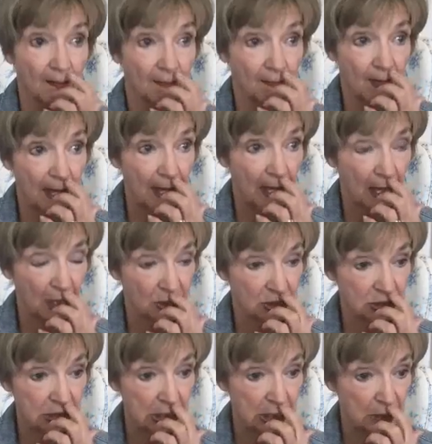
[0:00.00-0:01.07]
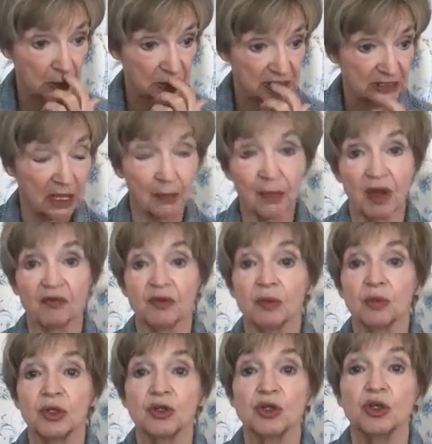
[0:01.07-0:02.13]
may share some of it
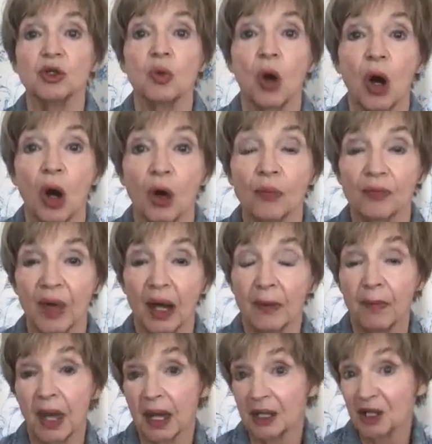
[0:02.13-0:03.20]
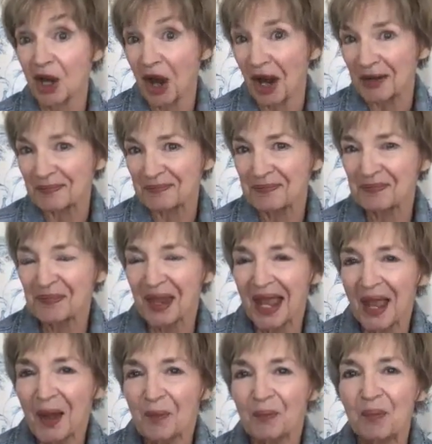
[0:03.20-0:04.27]
with you all. I may not.
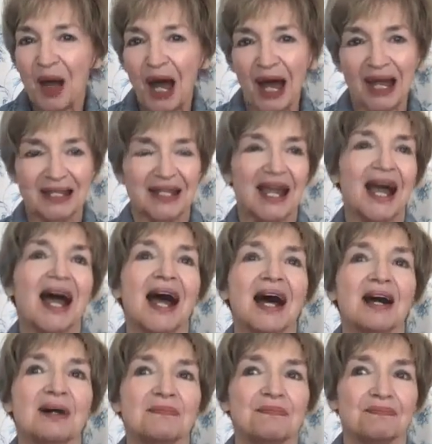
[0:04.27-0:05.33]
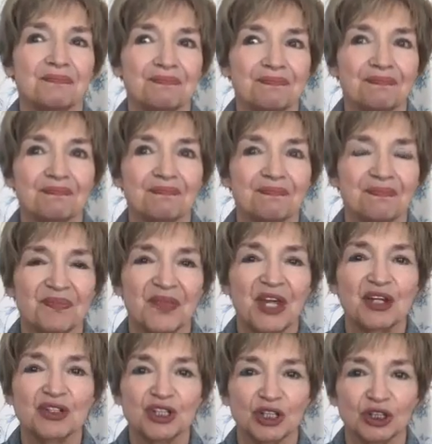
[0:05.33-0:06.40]
But
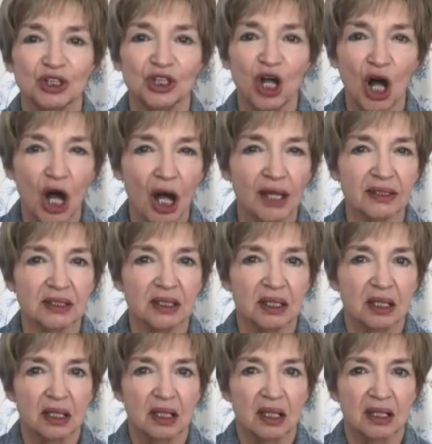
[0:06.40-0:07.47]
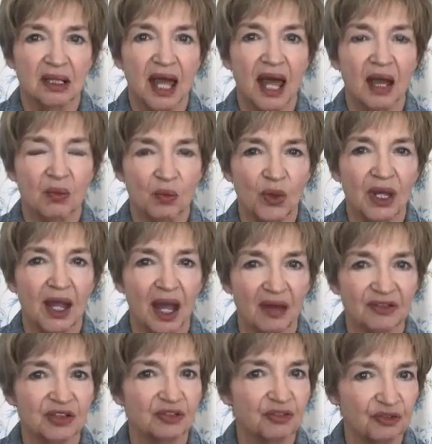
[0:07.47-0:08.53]
there's a lot that we
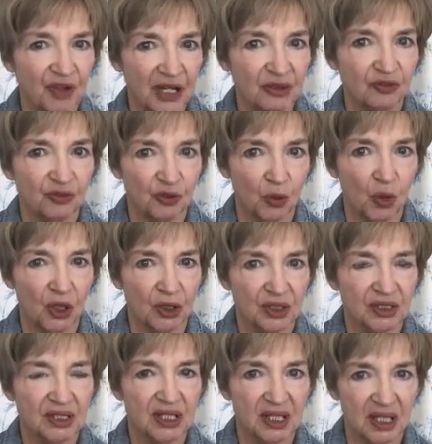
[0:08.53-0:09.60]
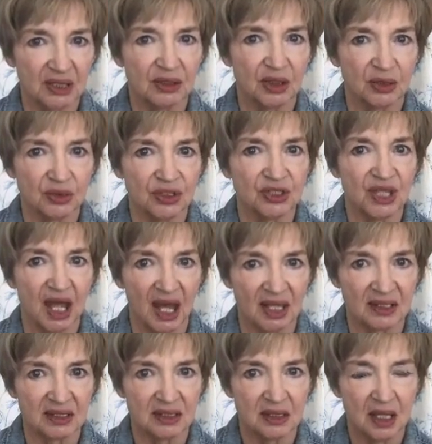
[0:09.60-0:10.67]
have to fight for to get those
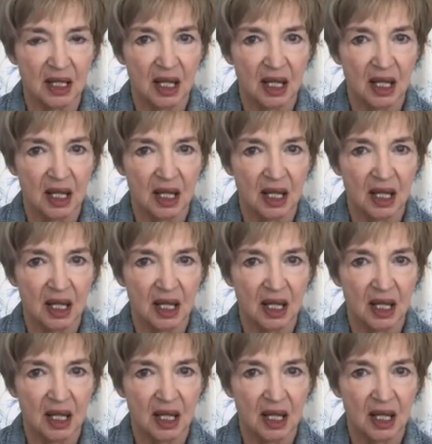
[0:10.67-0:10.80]
tests.